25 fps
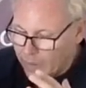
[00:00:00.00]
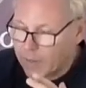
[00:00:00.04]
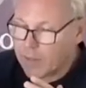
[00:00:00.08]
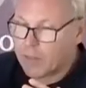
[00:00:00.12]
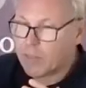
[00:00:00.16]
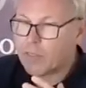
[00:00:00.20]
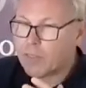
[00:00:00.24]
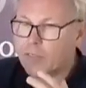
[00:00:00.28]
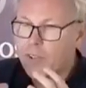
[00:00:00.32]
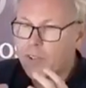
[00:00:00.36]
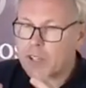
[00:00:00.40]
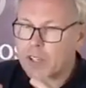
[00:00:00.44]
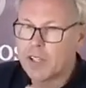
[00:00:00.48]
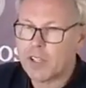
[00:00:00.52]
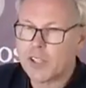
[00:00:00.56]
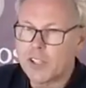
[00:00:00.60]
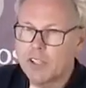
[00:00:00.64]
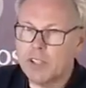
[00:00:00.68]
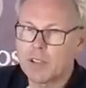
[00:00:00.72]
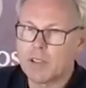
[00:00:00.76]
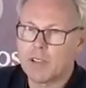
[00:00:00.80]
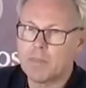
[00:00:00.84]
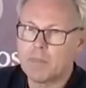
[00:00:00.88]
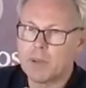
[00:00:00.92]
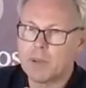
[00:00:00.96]
it
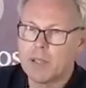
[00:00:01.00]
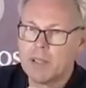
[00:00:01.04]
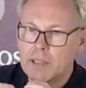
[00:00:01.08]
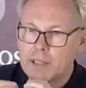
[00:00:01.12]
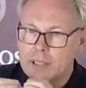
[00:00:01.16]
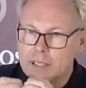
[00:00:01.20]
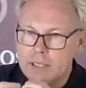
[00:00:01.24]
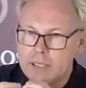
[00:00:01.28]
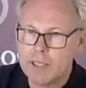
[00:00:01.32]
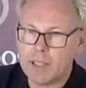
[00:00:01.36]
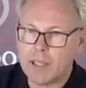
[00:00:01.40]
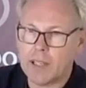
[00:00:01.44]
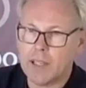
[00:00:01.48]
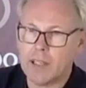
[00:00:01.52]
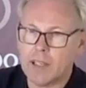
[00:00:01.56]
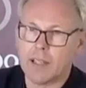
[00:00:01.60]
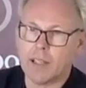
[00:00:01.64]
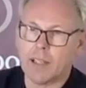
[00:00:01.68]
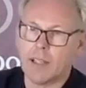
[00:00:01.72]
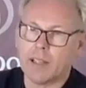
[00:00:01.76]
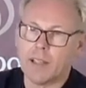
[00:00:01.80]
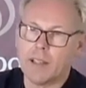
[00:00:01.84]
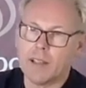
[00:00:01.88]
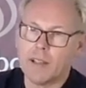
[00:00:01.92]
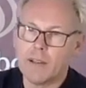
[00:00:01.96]
functions
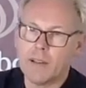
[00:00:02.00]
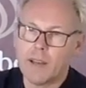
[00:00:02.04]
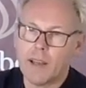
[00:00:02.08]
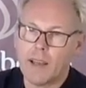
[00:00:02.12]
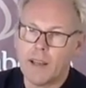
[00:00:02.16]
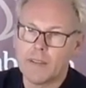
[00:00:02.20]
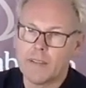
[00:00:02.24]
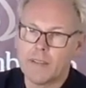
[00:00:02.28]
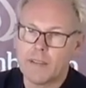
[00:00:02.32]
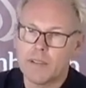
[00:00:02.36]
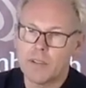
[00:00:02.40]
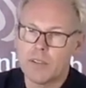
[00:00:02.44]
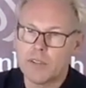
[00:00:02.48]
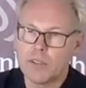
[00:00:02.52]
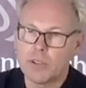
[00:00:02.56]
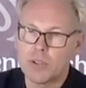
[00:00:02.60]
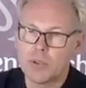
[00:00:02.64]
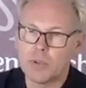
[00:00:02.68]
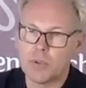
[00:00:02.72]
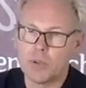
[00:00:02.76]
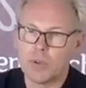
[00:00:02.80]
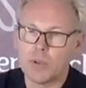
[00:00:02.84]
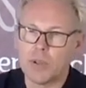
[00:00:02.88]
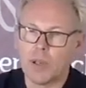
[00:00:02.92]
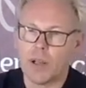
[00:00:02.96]
politically as a
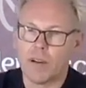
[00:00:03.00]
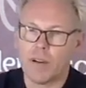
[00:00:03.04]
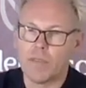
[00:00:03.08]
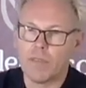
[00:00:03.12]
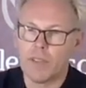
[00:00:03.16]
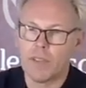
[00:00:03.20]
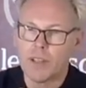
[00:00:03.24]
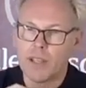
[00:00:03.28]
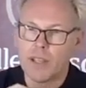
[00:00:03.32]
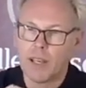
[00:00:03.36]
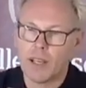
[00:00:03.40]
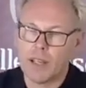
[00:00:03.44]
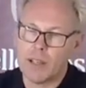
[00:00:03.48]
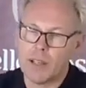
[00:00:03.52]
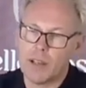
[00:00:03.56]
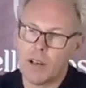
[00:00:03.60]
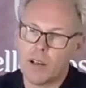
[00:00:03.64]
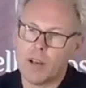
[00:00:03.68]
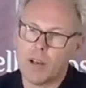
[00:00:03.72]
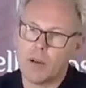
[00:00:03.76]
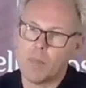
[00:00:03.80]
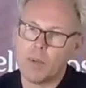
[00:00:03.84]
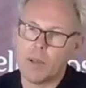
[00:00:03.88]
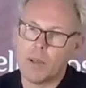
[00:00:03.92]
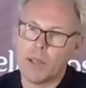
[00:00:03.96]
tool of the gun
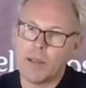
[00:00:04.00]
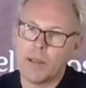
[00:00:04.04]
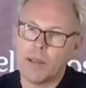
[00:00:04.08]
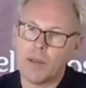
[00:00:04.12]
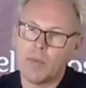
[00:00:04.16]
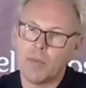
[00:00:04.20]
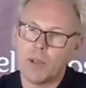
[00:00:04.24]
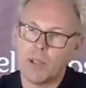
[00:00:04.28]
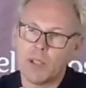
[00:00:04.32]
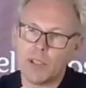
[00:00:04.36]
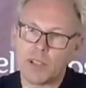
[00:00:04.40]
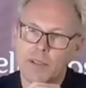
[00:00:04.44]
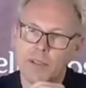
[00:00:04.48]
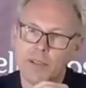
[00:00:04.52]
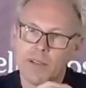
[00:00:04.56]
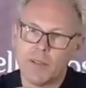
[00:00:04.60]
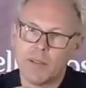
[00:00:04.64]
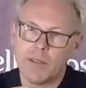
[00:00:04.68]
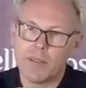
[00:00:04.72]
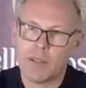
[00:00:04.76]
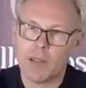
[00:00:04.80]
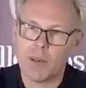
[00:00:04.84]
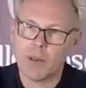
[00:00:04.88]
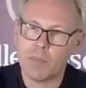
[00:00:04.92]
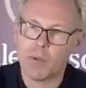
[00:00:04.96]
lobby, which is
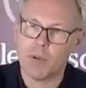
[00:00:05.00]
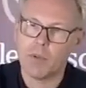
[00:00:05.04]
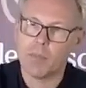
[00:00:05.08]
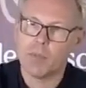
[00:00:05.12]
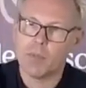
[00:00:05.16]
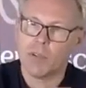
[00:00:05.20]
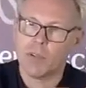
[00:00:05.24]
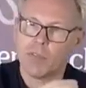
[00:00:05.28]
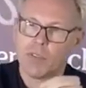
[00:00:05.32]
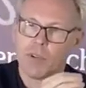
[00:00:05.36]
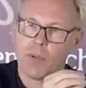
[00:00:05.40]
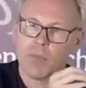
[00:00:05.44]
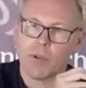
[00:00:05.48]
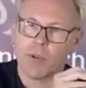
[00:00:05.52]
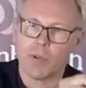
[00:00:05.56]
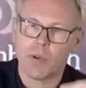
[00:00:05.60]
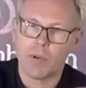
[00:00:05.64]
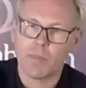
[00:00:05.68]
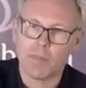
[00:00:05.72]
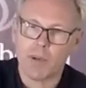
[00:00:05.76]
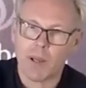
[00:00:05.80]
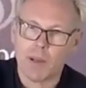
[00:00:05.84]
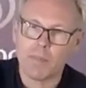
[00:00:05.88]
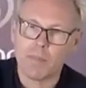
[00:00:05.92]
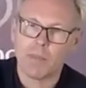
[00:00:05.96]
inseparable from the
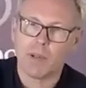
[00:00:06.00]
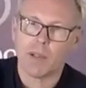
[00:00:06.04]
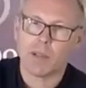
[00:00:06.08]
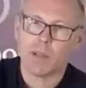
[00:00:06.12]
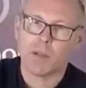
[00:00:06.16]
Republican